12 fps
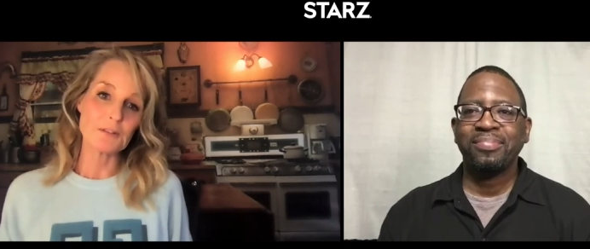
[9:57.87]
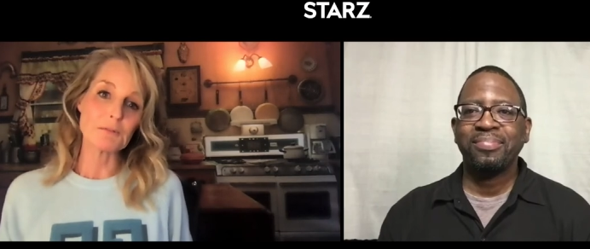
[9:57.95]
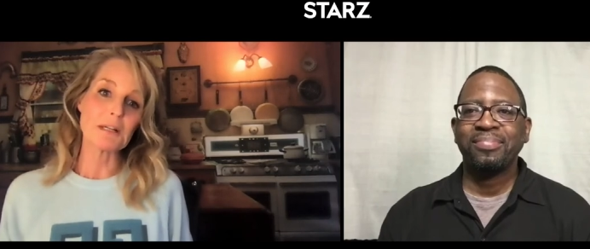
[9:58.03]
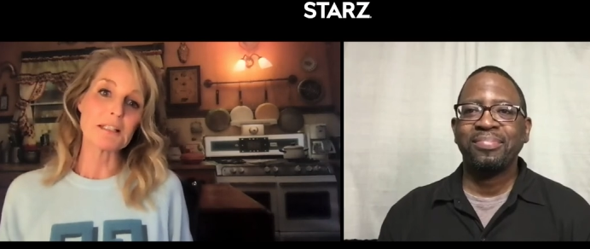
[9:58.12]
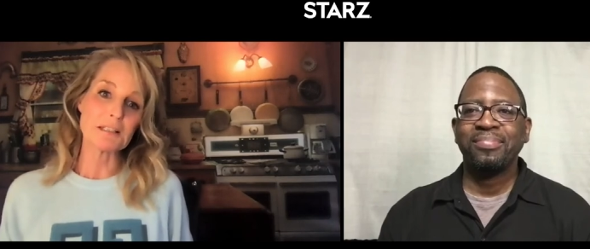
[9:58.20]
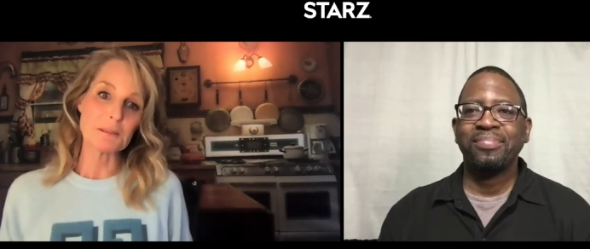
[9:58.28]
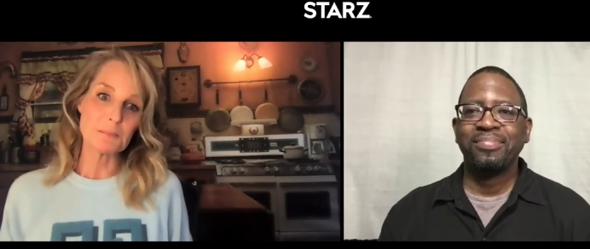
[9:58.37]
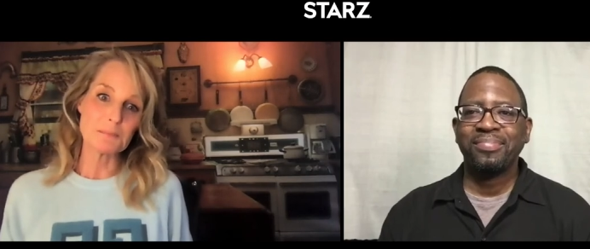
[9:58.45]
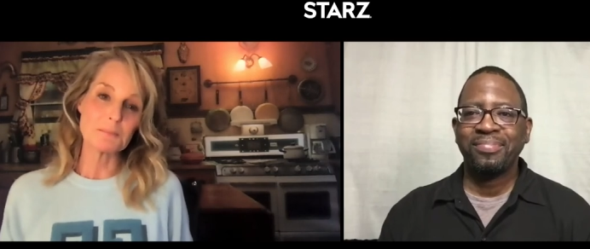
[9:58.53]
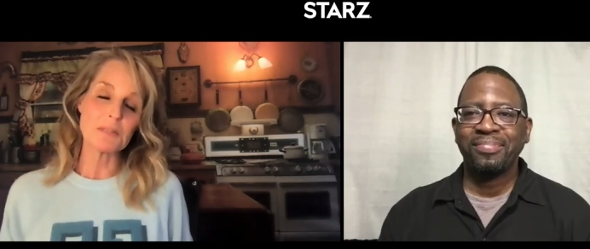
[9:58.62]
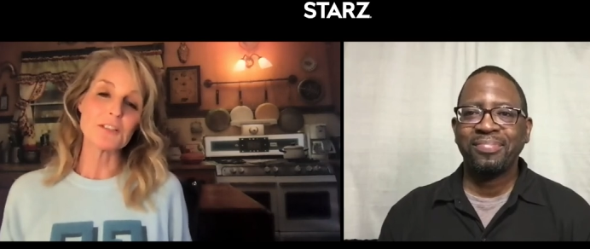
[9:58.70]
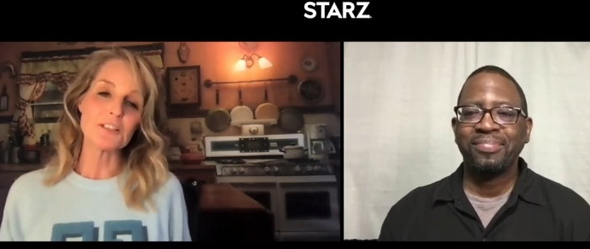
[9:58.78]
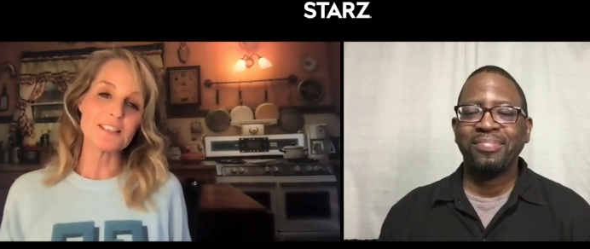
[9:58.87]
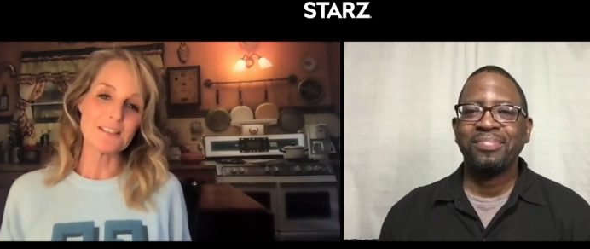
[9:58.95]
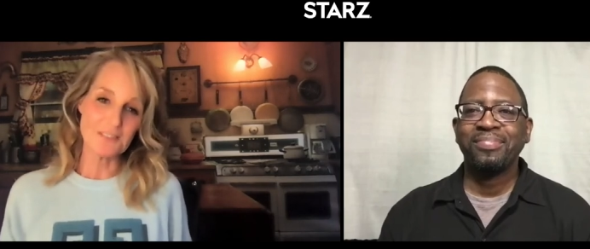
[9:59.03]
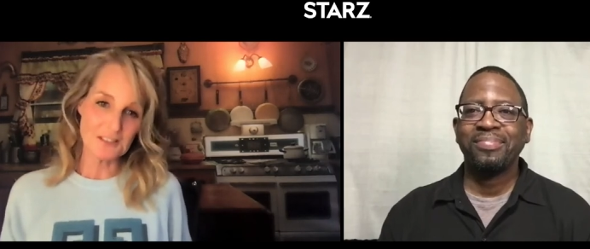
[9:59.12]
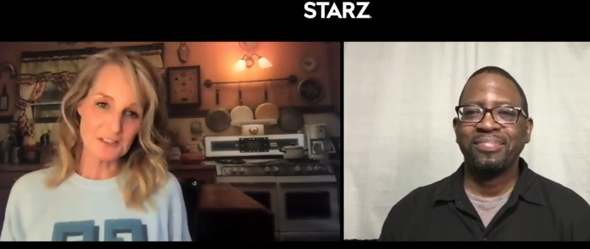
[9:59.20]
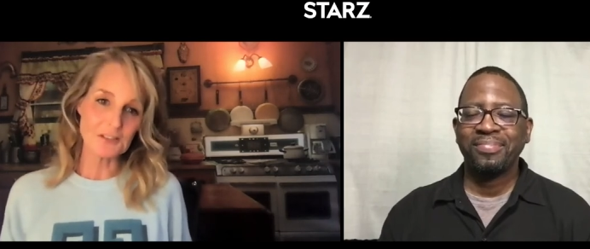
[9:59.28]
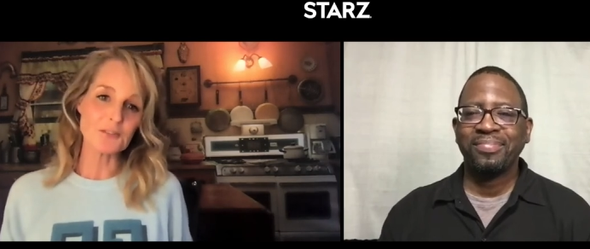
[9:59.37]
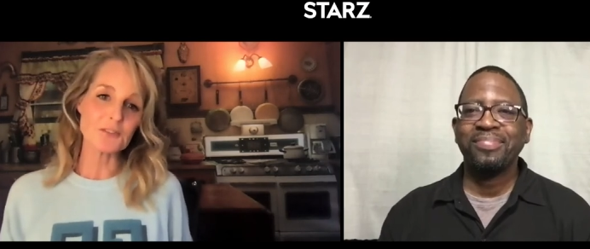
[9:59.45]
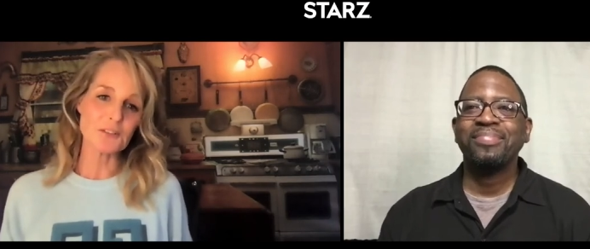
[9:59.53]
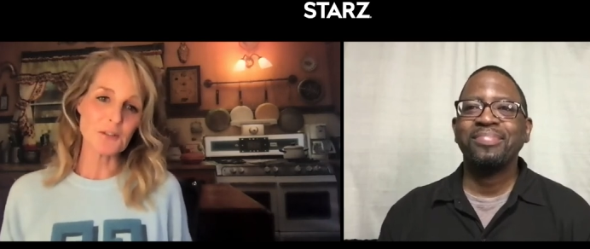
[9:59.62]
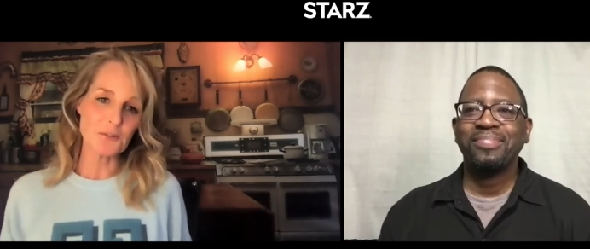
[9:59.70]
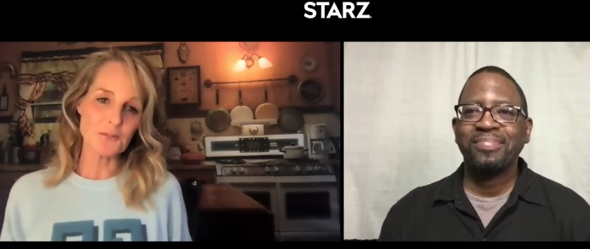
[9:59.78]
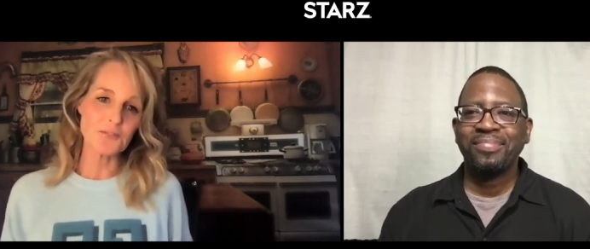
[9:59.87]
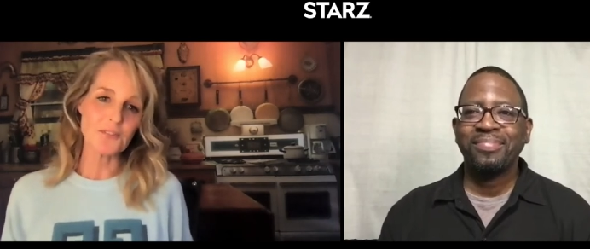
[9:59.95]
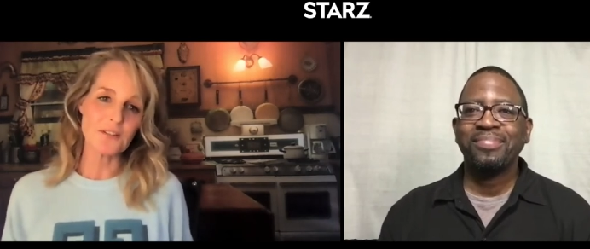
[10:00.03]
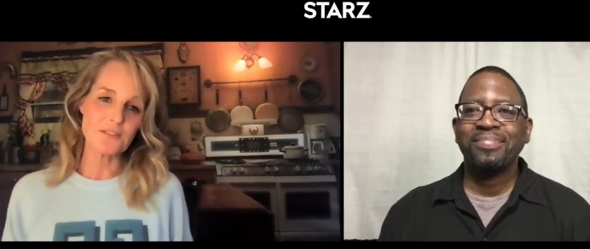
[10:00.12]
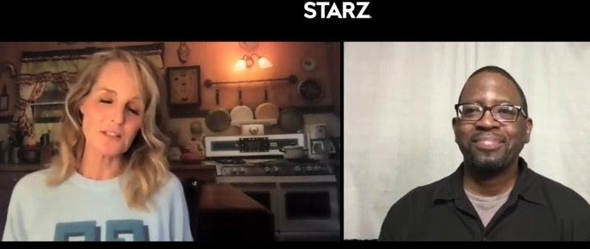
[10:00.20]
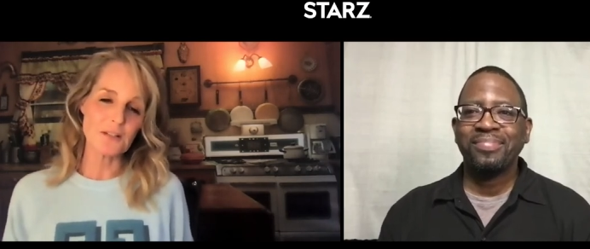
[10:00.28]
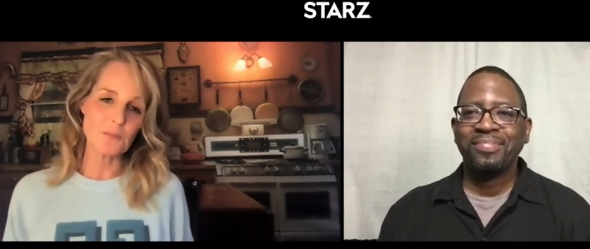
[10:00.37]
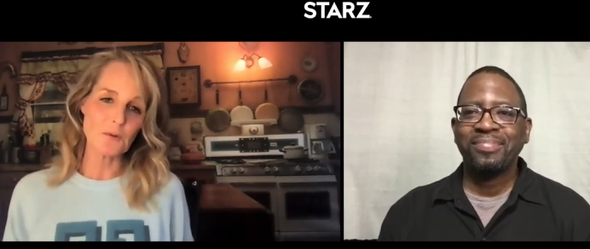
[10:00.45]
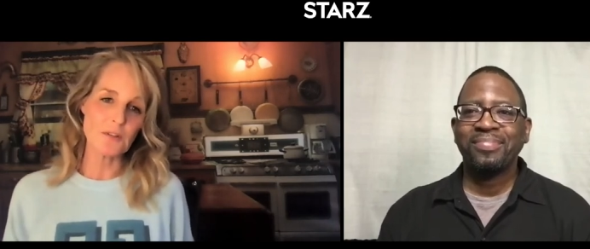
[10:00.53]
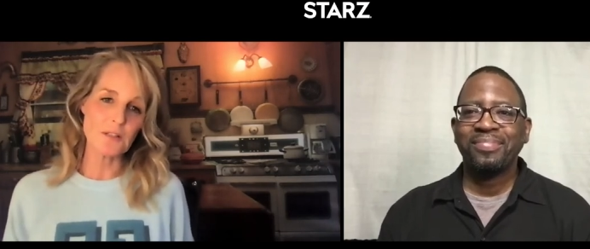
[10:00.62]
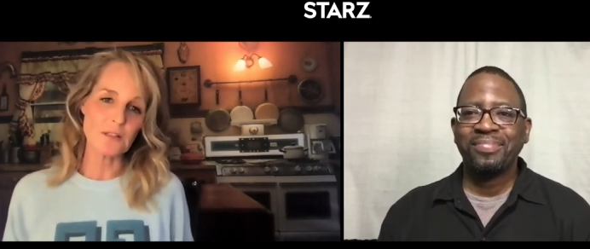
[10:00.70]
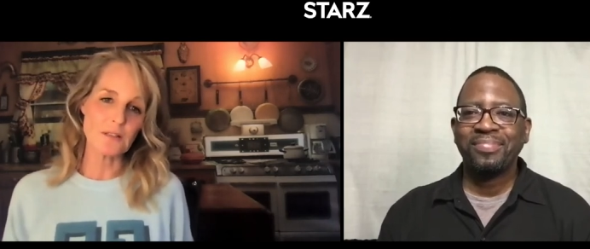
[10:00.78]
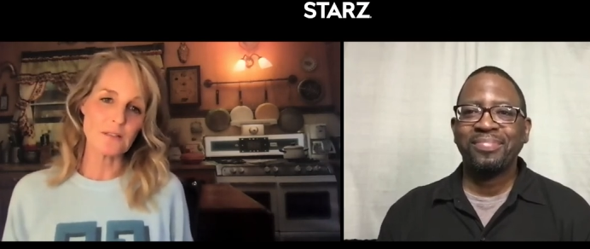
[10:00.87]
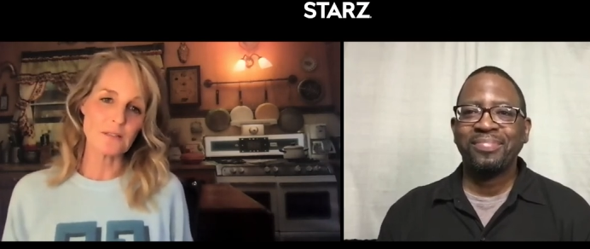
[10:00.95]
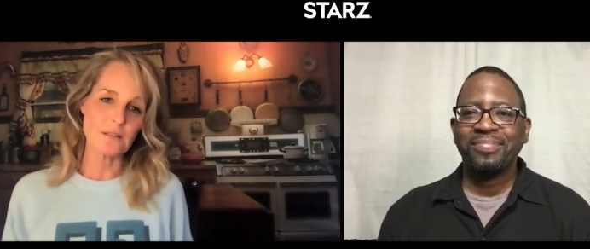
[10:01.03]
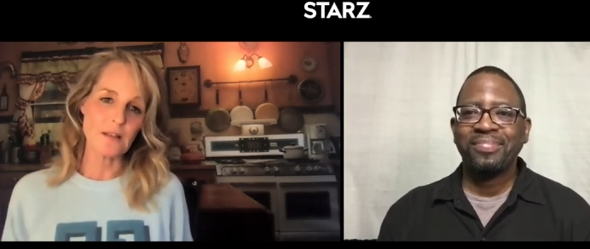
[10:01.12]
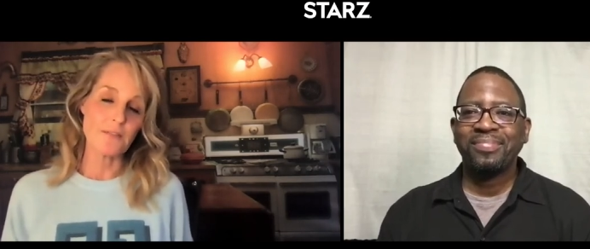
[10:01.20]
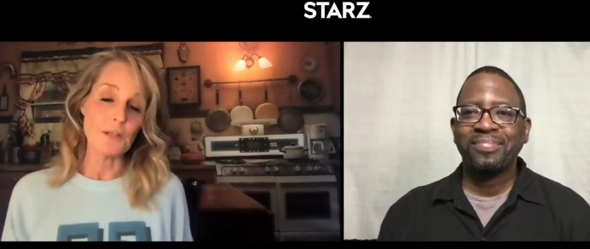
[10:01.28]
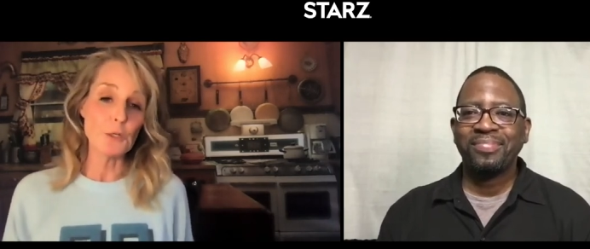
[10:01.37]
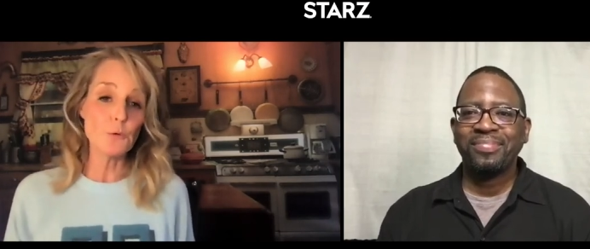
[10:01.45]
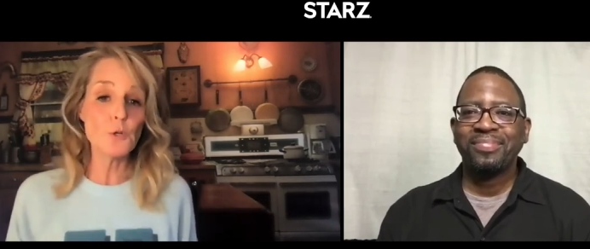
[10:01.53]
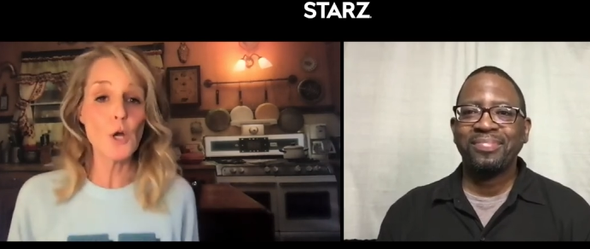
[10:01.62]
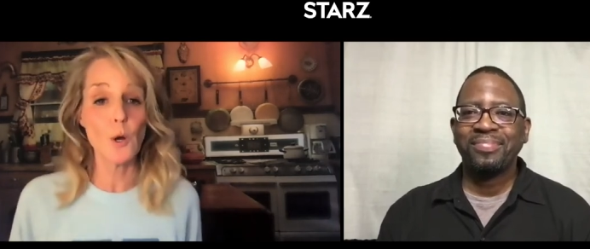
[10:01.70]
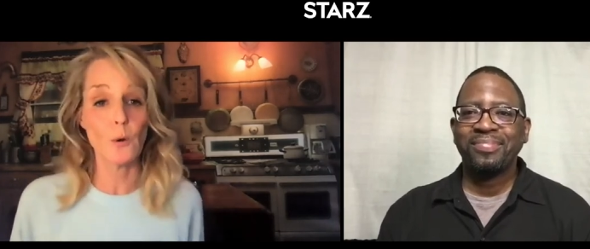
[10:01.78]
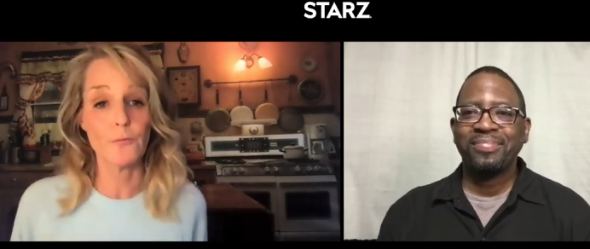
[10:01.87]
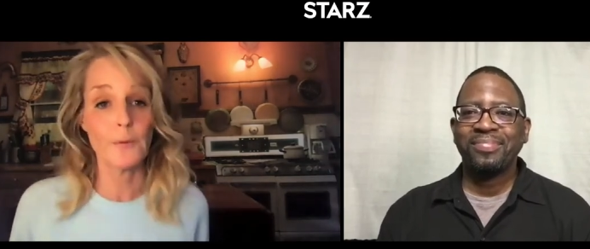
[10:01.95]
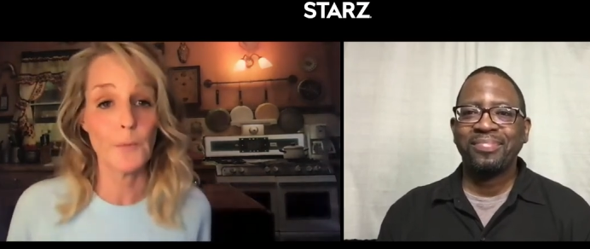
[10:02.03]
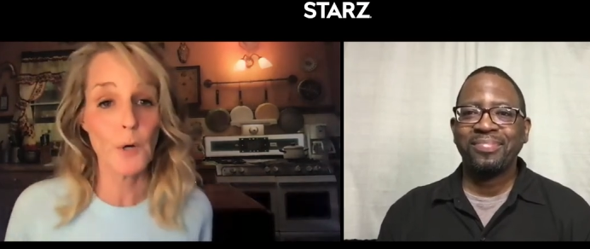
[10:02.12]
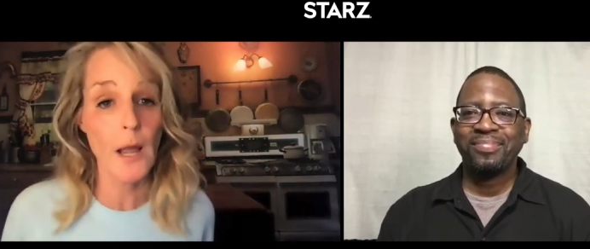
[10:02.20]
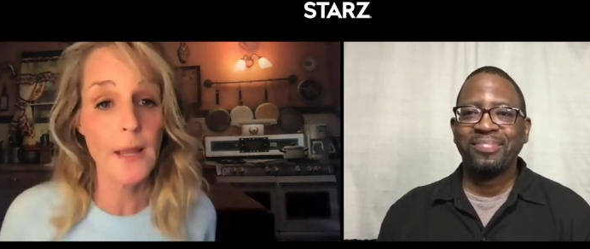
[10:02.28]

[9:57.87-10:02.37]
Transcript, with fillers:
Speaker 1: and directed a bunch of TV shows. So I've done more than than you know from your